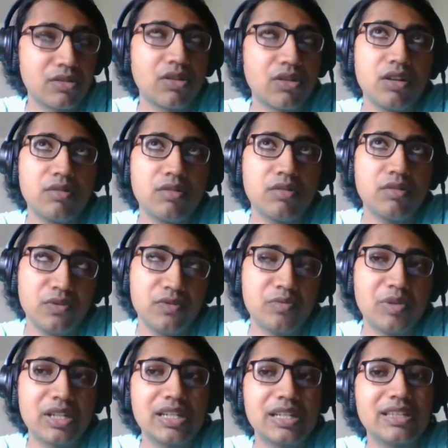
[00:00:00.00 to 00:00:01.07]
not proofs,
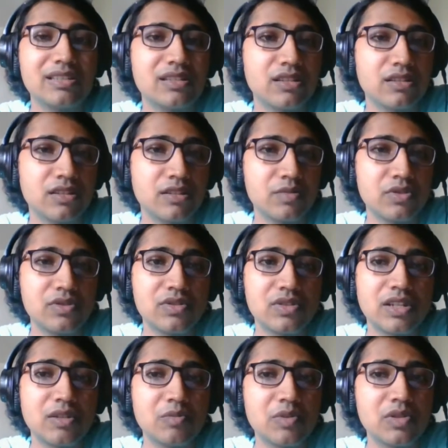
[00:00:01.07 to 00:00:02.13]
but at least theorems or
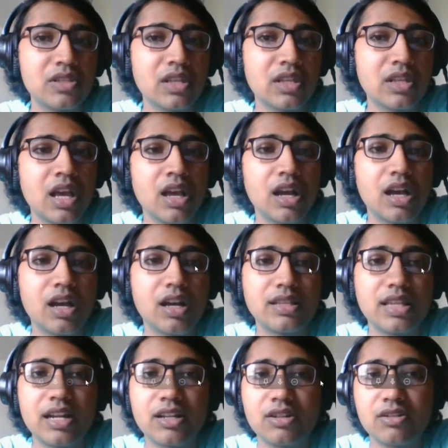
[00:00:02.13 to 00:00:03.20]
statements
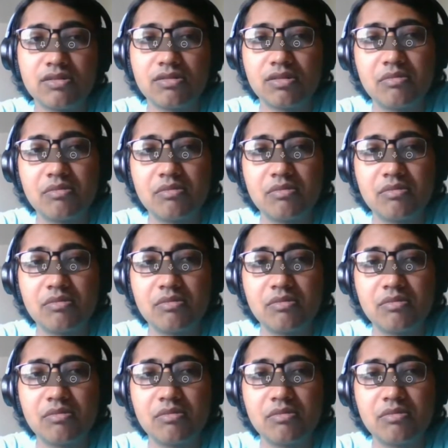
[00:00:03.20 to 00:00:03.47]
that